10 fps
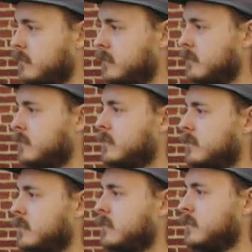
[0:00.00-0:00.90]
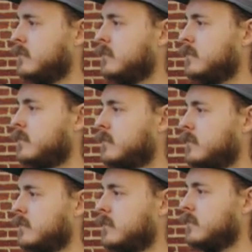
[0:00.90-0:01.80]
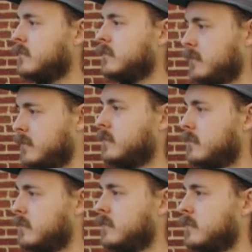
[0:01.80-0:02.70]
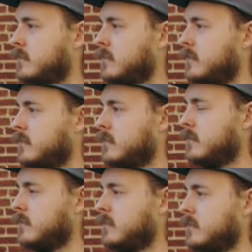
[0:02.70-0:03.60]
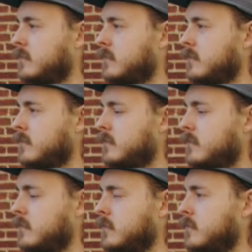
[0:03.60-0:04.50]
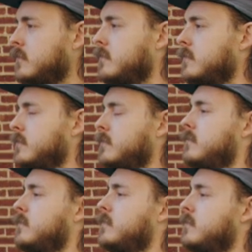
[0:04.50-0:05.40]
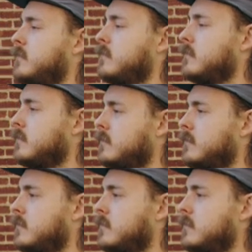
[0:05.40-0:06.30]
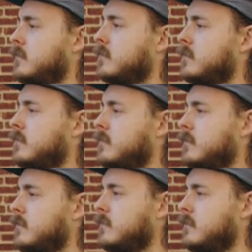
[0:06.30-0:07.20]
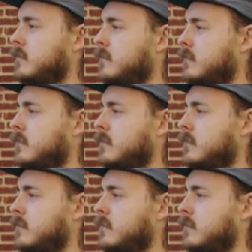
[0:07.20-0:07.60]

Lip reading: The person shown says nothing.